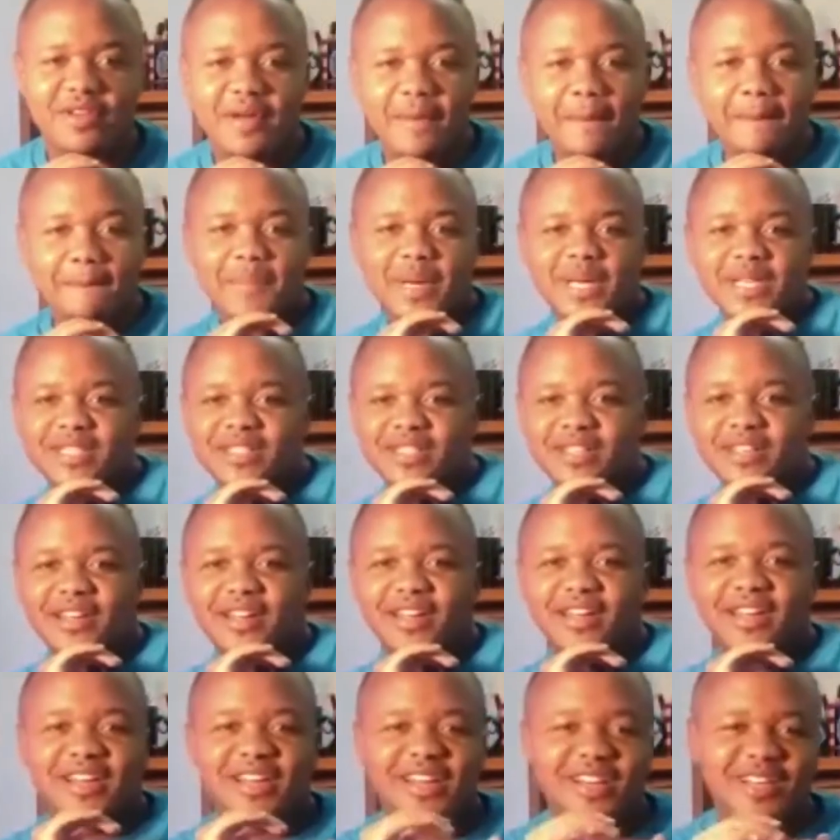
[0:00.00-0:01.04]
M-Pesa
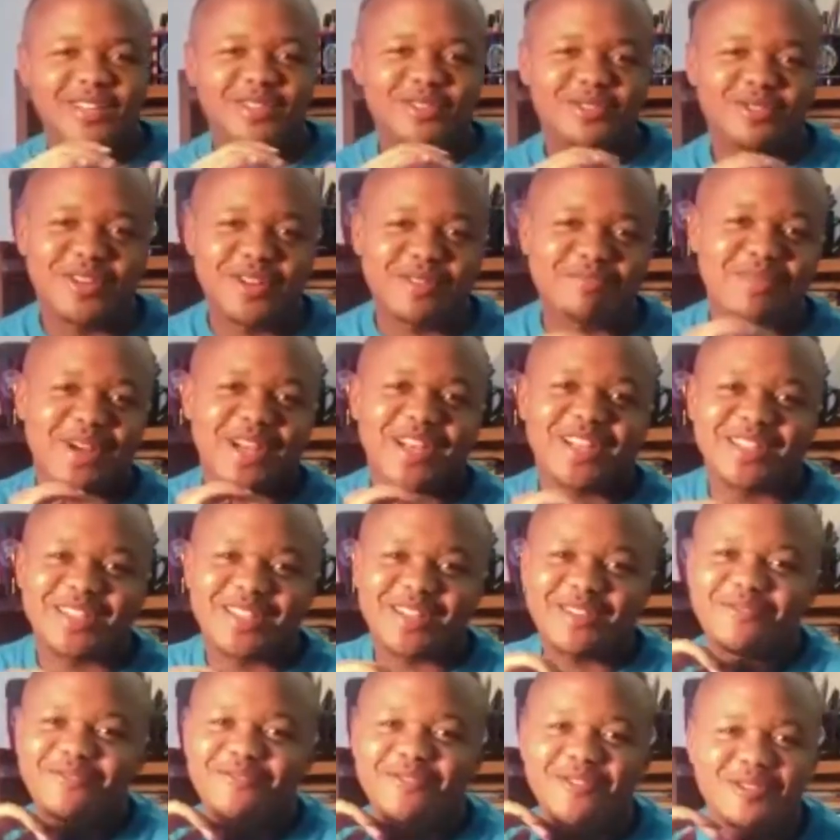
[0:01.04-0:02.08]
hadi
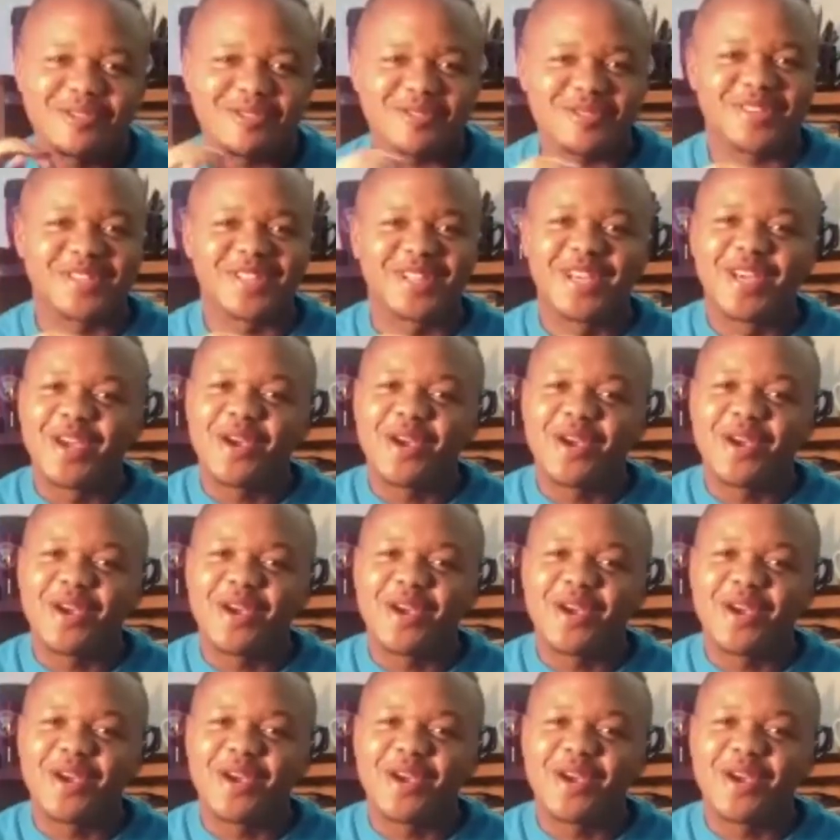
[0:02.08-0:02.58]
tunamaliza float.